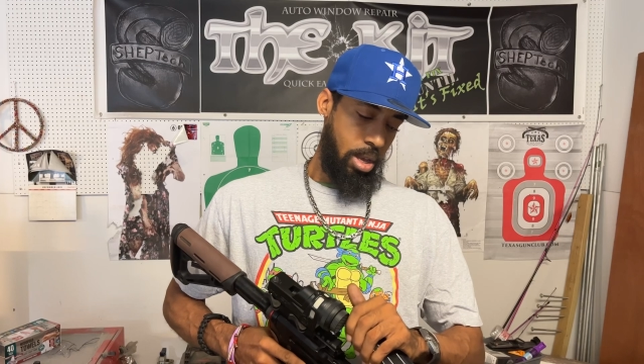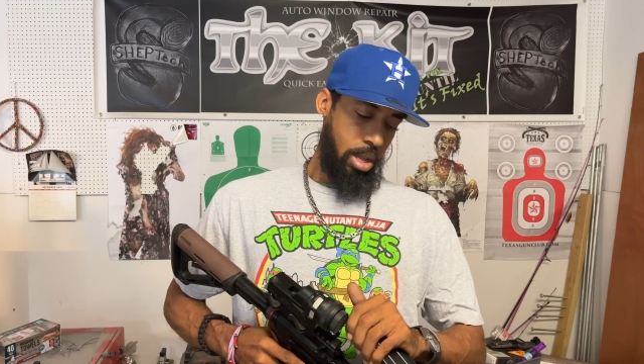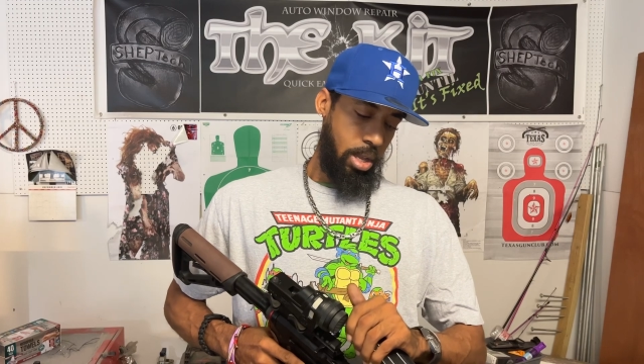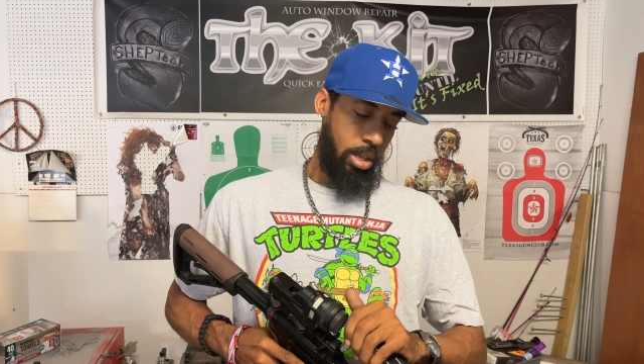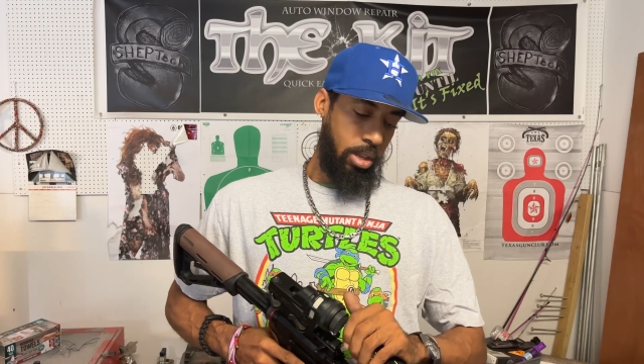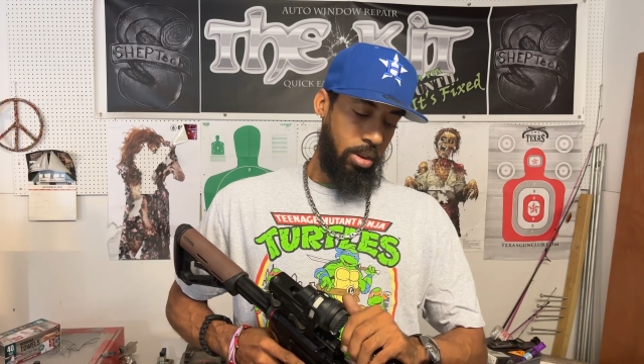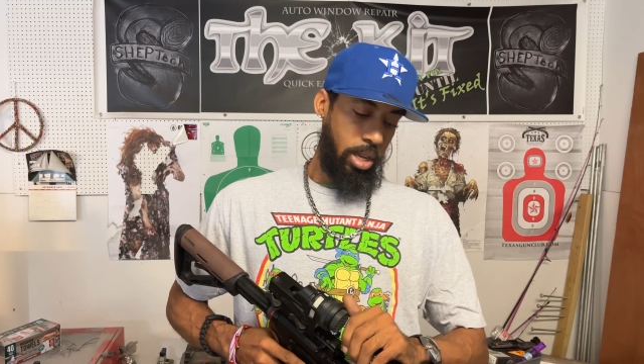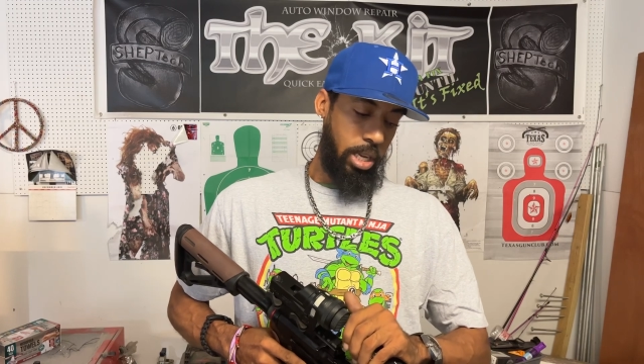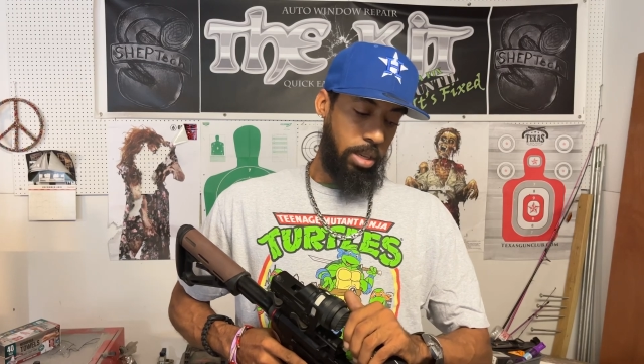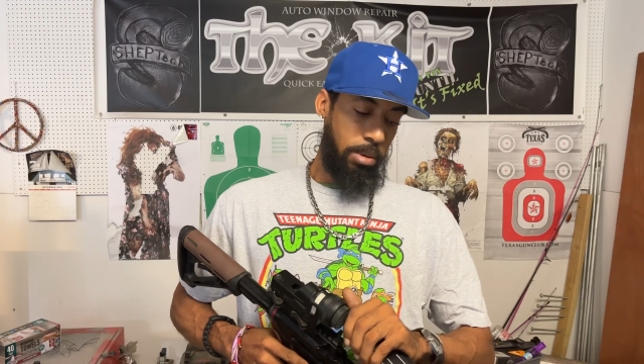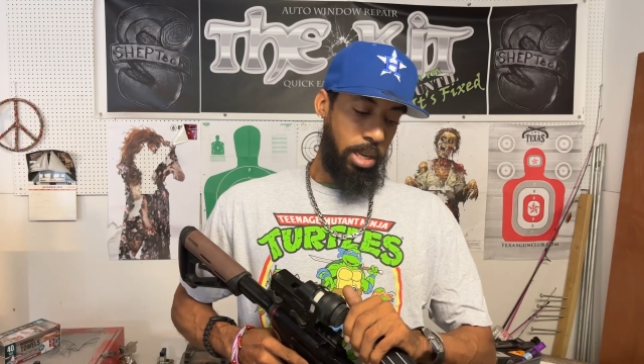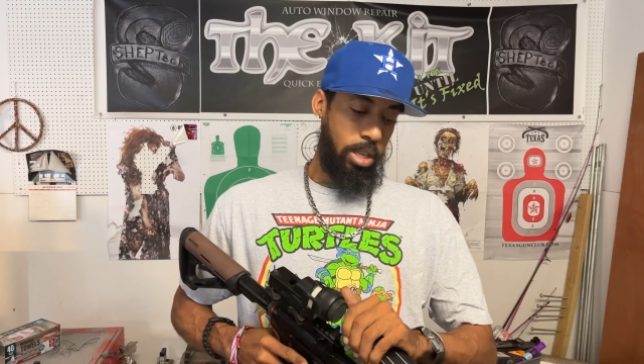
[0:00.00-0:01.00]
It's gonna take
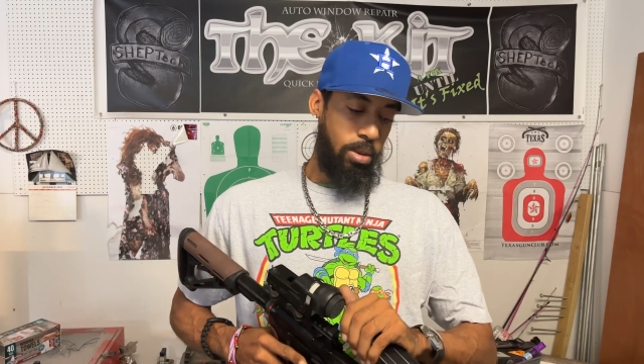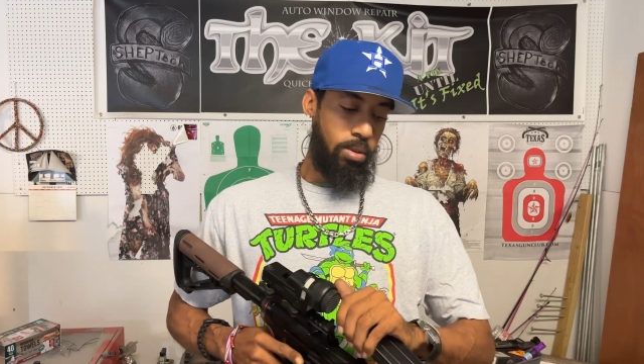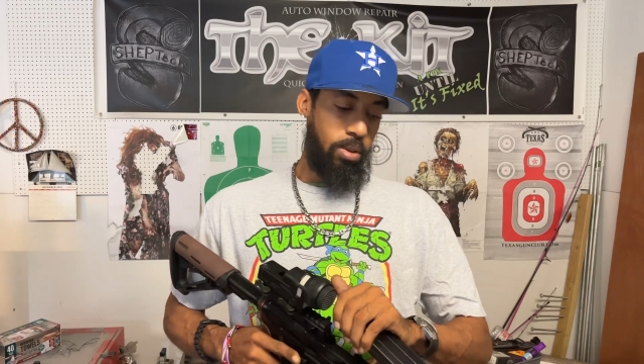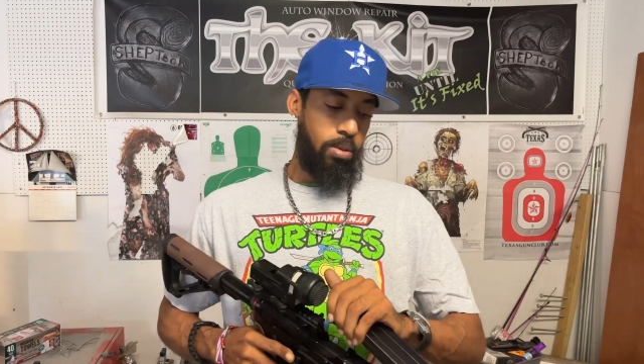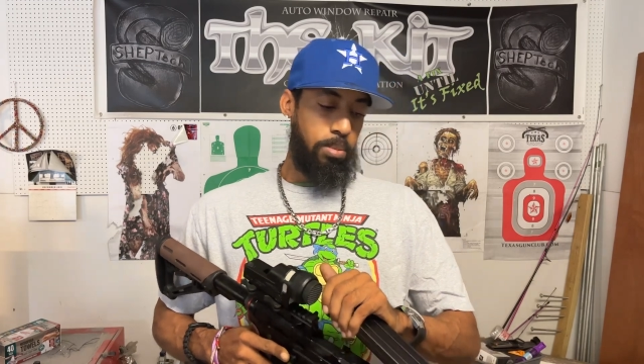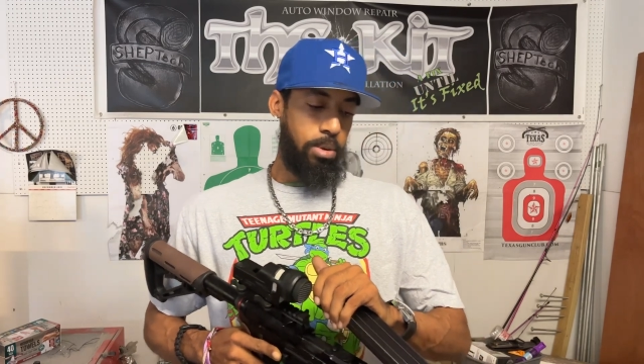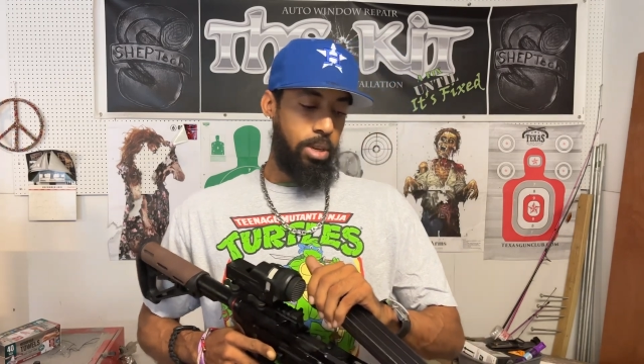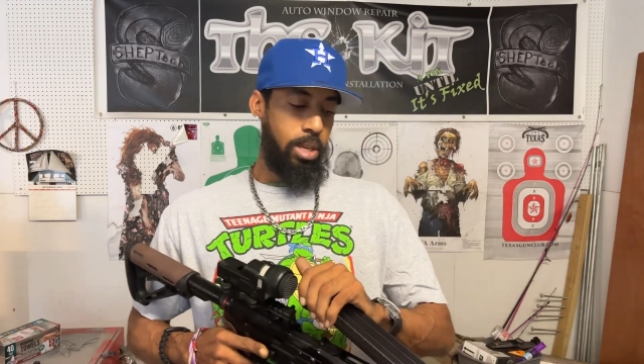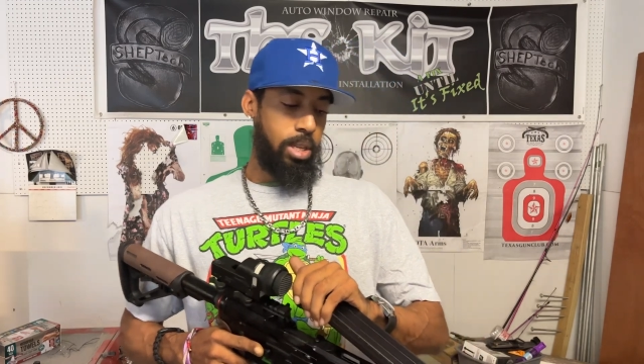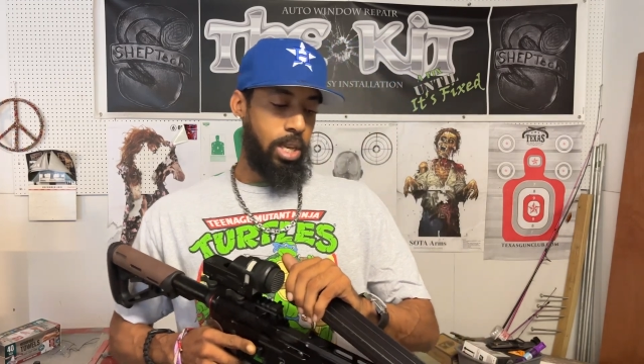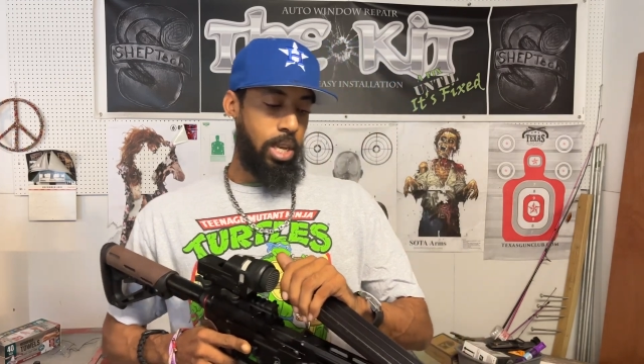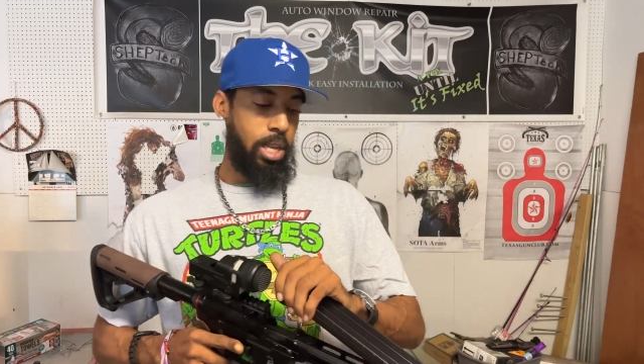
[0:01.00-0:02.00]
some getting used to putting this
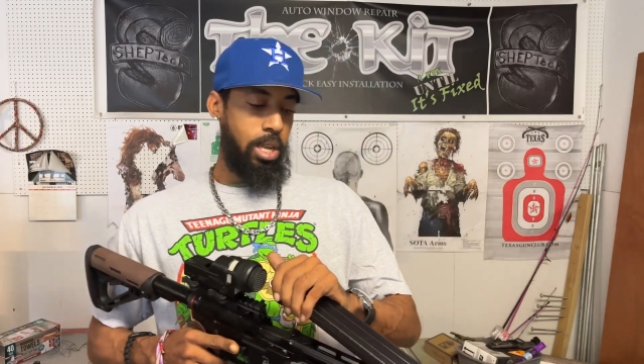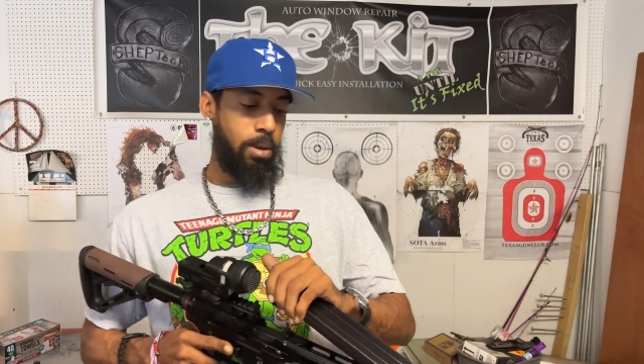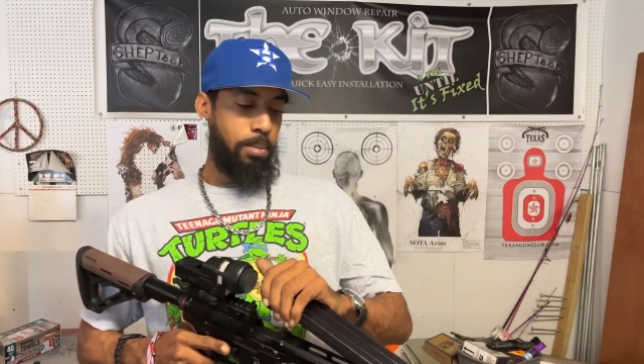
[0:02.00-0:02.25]
thing in here.